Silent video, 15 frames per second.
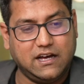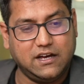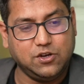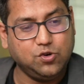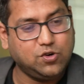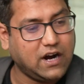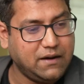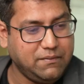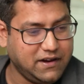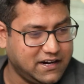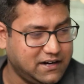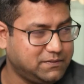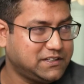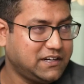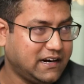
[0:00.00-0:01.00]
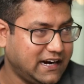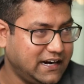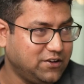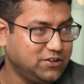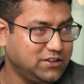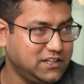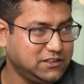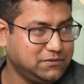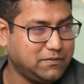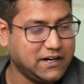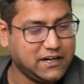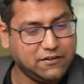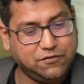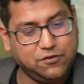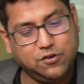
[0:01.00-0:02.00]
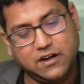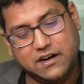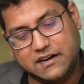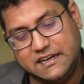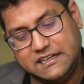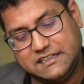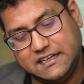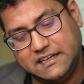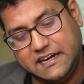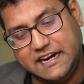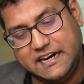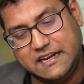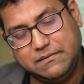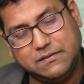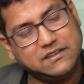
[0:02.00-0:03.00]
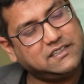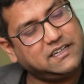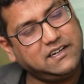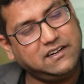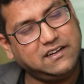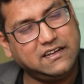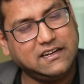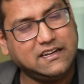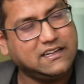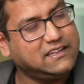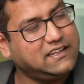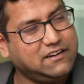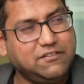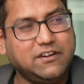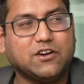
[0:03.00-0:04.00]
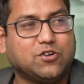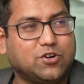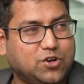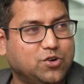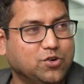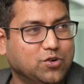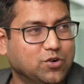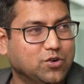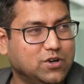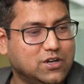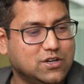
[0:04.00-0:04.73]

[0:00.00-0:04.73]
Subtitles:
you can't be 100% right on this, but if you are reaching 80%, then we are good to go.